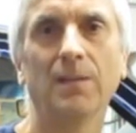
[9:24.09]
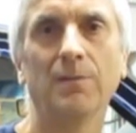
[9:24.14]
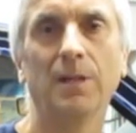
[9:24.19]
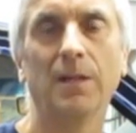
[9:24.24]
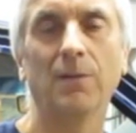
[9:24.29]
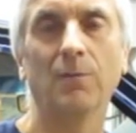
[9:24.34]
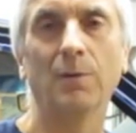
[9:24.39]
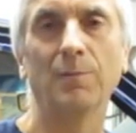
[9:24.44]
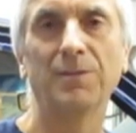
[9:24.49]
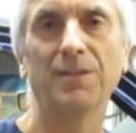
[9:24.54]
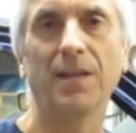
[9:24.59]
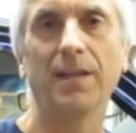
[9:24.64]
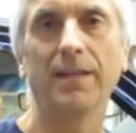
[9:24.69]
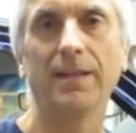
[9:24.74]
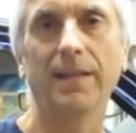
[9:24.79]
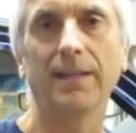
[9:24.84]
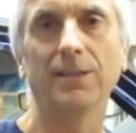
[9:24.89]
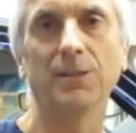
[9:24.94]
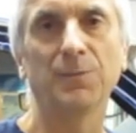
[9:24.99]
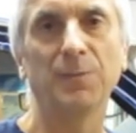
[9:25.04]
My website
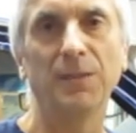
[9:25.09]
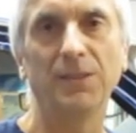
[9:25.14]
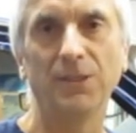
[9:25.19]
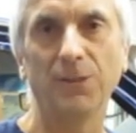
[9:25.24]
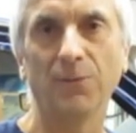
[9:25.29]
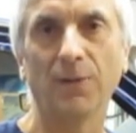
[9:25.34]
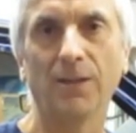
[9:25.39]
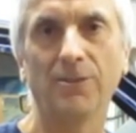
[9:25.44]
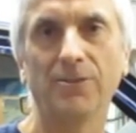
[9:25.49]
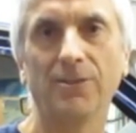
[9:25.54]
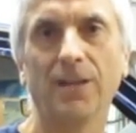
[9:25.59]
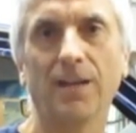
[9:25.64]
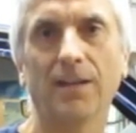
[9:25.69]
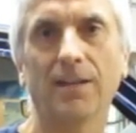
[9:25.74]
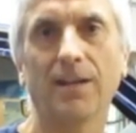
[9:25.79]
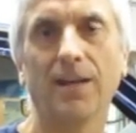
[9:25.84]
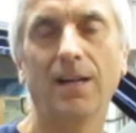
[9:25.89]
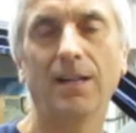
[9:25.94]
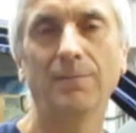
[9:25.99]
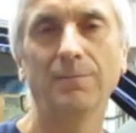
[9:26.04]
again is
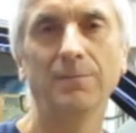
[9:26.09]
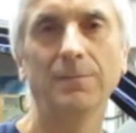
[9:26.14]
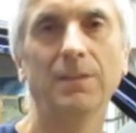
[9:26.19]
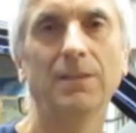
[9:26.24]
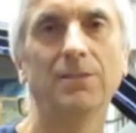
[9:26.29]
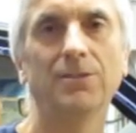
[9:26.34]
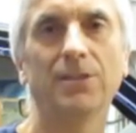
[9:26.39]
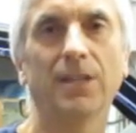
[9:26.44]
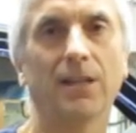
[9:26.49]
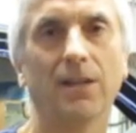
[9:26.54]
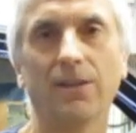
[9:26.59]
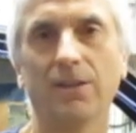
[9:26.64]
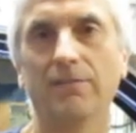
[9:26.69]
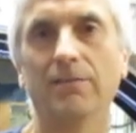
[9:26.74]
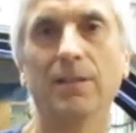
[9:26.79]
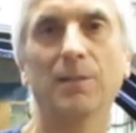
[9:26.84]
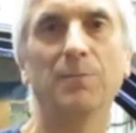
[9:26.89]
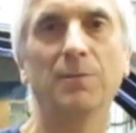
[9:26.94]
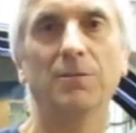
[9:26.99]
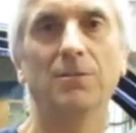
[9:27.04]
pcroger.com. Check out the
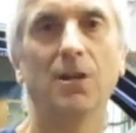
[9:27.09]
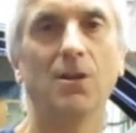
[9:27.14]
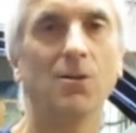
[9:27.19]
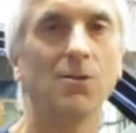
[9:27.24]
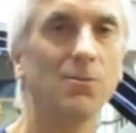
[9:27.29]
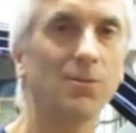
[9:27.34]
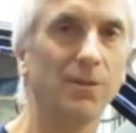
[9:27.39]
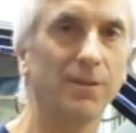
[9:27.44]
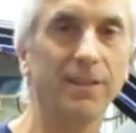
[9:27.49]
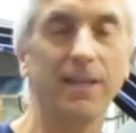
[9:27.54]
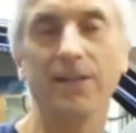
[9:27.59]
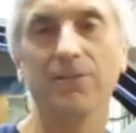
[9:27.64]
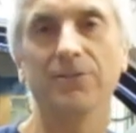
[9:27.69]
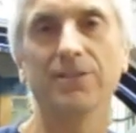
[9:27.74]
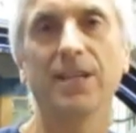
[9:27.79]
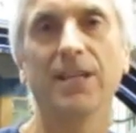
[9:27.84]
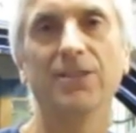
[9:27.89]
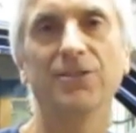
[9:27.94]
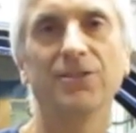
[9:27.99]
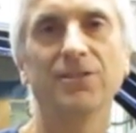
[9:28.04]
link below or the
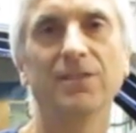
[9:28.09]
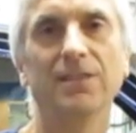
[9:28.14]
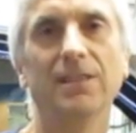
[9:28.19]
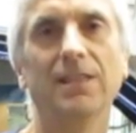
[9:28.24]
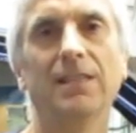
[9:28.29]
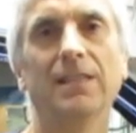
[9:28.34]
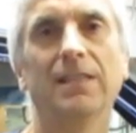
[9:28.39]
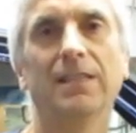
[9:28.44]
annotation.